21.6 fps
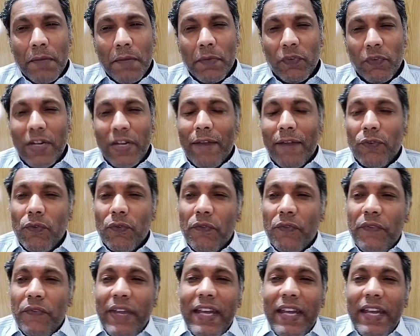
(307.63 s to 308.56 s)
We'll have to
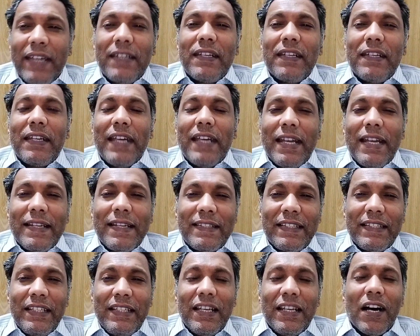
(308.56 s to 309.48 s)
wait and
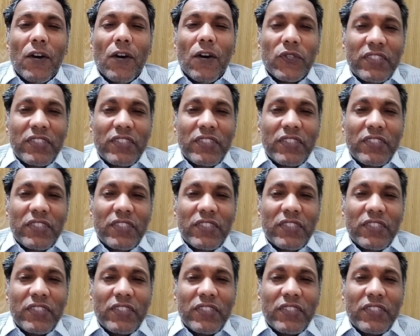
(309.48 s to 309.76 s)
see how